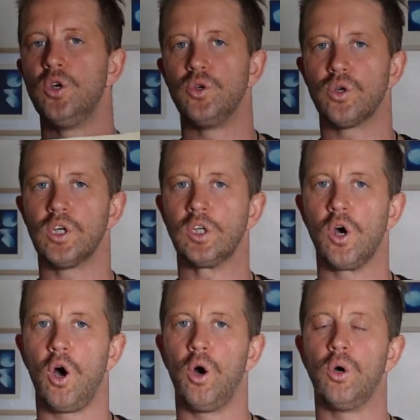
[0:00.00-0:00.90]
You can
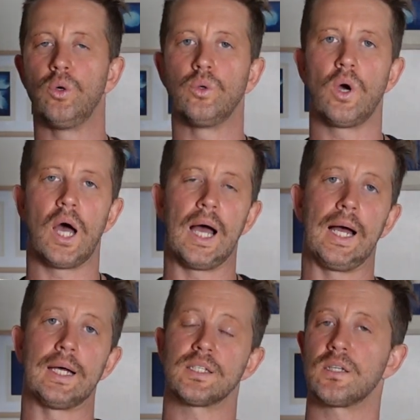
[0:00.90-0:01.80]
go
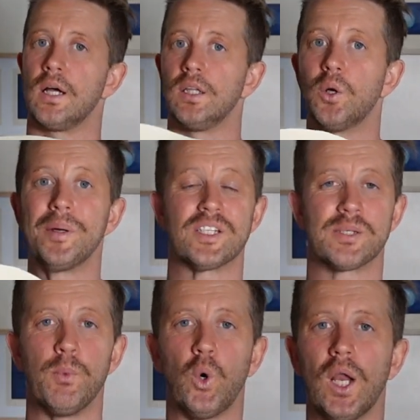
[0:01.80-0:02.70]
a little bit
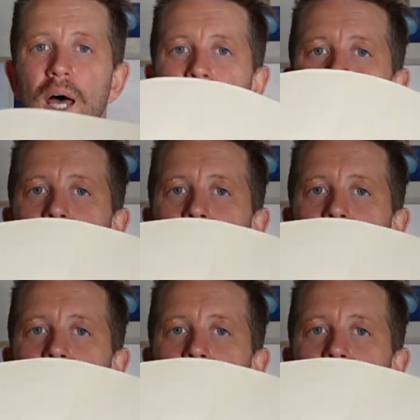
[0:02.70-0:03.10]
smaller.